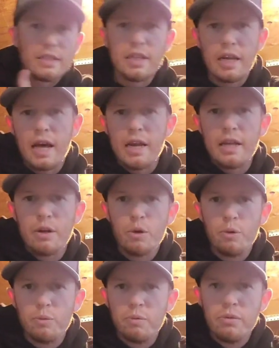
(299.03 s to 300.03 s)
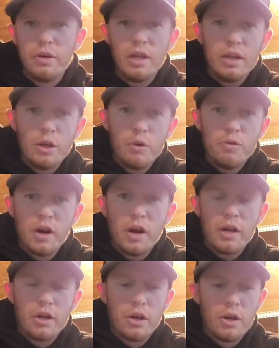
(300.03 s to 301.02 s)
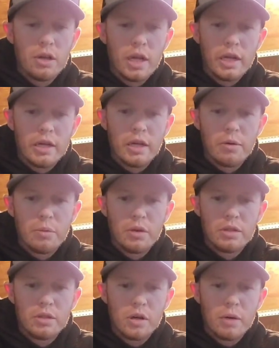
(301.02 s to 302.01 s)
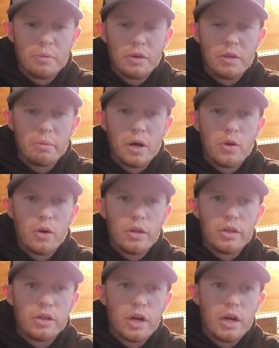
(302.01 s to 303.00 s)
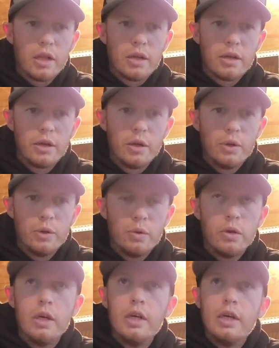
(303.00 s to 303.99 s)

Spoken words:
I said, I didn't do very good on Lake Cumberland, so I put the boat on the trailer at noon.